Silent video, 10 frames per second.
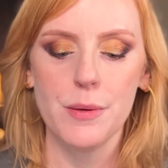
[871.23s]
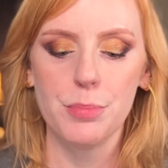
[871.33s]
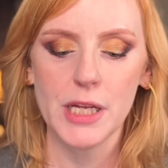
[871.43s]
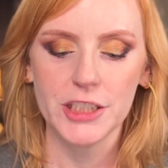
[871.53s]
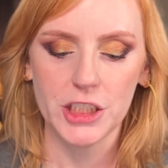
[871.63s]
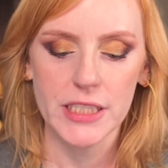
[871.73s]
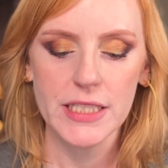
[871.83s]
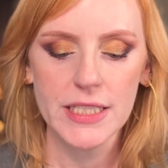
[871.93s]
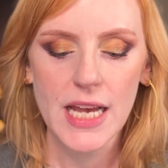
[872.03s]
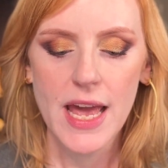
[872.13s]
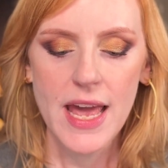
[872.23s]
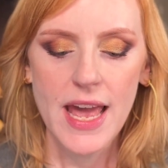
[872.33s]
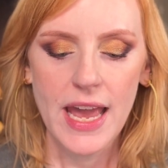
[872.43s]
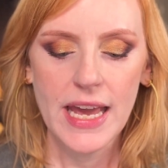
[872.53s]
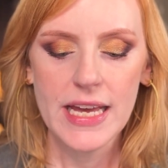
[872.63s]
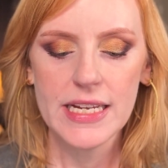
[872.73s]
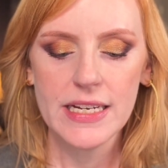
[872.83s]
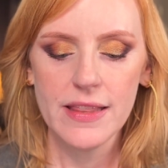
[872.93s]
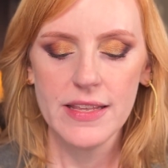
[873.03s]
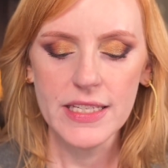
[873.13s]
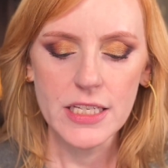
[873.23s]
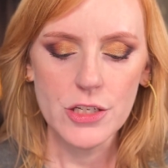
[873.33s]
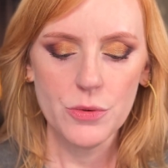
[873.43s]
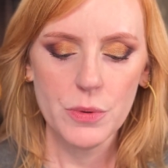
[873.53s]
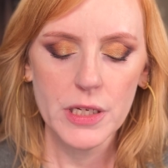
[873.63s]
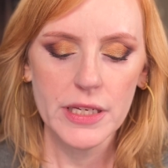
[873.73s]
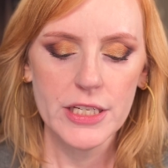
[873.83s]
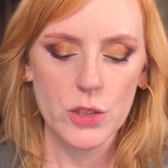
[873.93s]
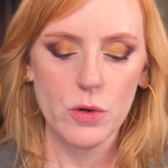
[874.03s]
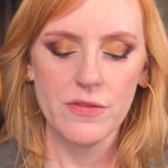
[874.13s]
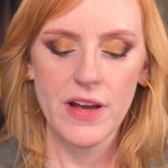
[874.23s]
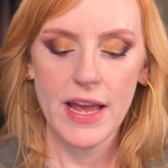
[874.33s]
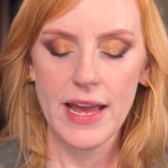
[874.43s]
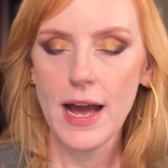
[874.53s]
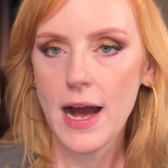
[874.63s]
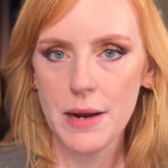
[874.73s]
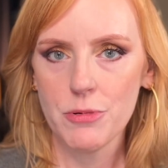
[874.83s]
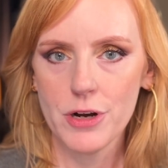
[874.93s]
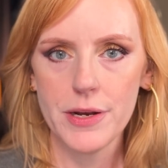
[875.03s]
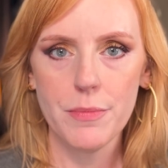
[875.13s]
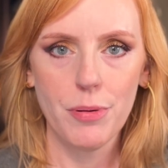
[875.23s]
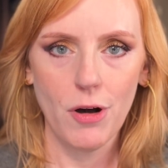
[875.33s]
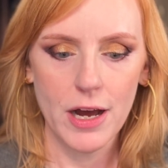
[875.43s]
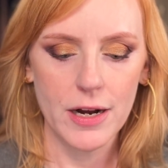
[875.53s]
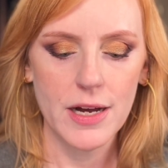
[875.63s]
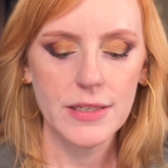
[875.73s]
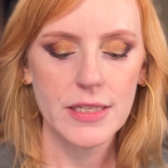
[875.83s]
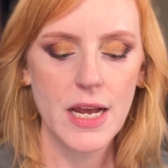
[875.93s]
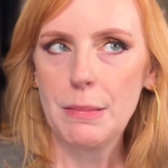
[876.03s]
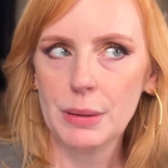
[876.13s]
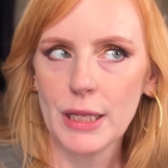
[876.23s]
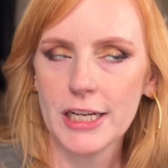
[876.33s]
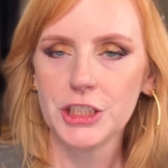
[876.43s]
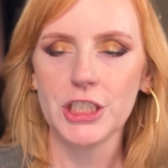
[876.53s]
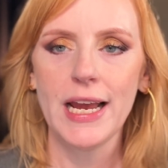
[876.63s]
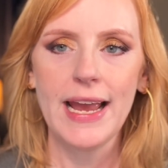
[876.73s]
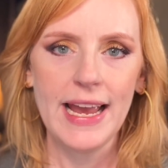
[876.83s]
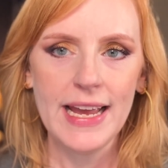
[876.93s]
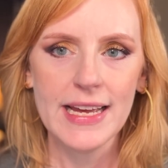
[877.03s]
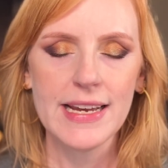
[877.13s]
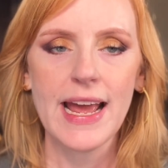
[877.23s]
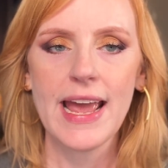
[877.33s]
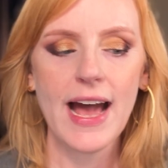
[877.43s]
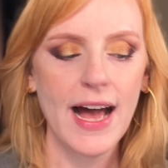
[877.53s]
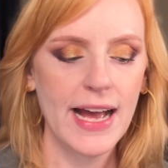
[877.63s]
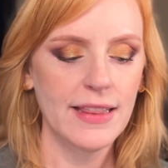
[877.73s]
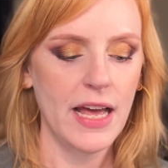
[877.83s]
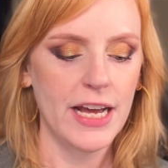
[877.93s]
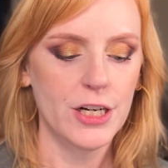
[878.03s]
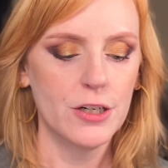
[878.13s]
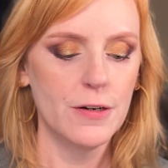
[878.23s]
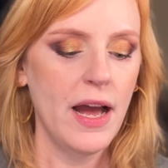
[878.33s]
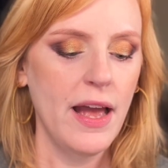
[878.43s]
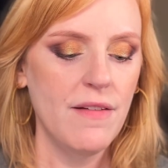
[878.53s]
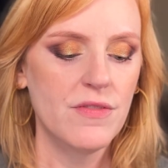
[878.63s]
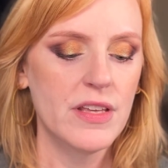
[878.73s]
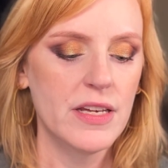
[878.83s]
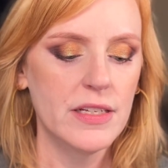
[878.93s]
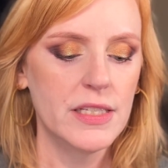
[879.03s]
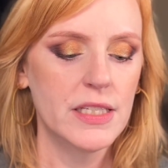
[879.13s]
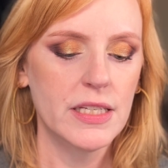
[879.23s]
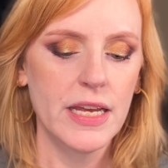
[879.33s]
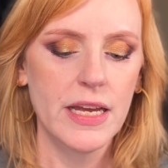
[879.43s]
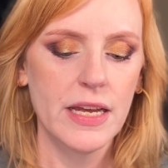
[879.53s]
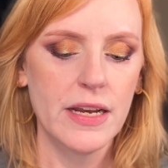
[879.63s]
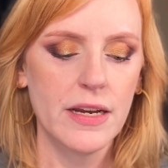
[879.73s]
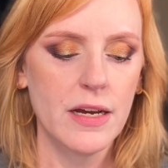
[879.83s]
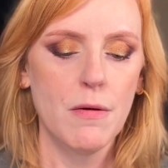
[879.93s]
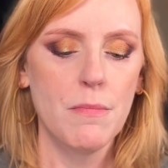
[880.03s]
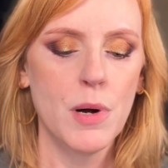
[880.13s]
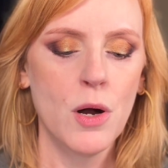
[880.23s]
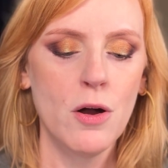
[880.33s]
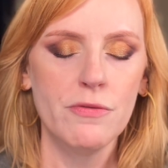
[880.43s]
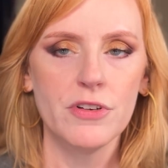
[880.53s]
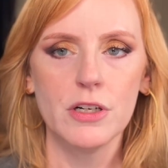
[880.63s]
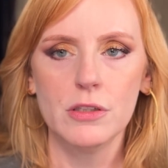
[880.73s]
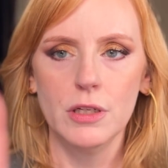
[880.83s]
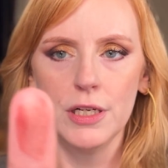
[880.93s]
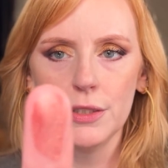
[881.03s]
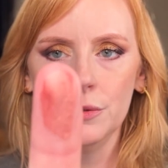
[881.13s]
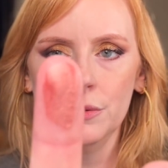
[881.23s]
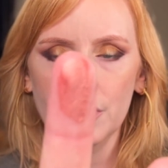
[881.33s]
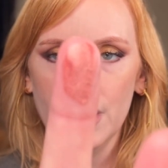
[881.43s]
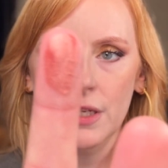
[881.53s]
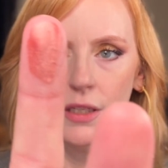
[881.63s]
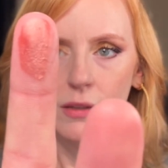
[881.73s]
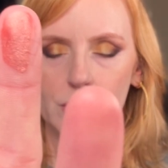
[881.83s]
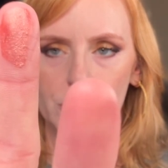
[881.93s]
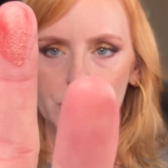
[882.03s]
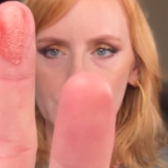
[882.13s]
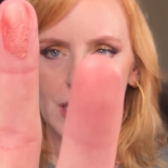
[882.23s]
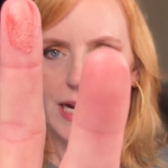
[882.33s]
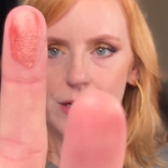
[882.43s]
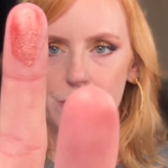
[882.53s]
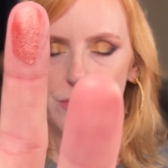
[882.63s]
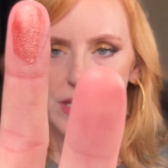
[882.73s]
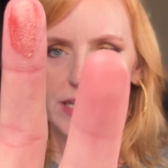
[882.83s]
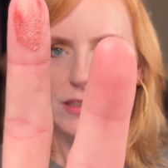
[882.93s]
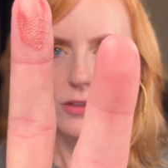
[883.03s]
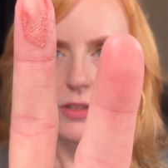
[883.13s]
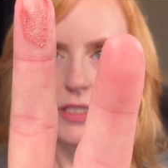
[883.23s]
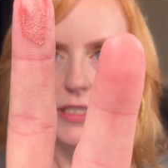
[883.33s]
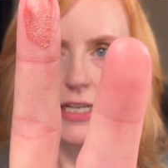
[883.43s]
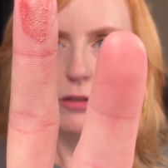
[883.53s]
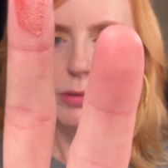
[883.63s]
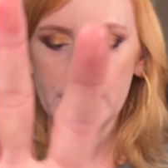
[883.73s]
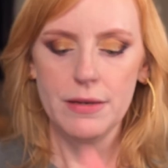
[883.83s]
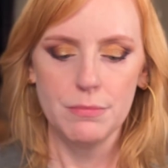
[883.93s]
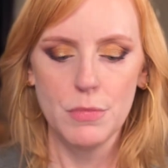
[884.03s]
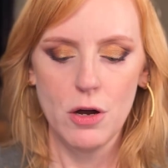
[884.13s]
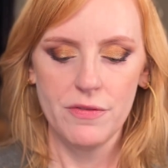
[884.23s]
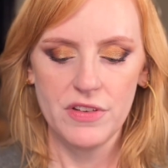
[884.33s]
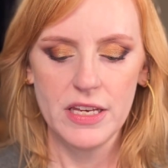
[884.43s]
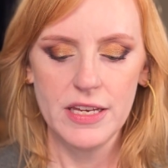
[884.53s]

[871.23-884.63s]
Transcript: blushes, and this is really sort of a hybrid product, a blush and a highlighter. I have this in Mauve Glow, which I don't think it looks terribly mauvey.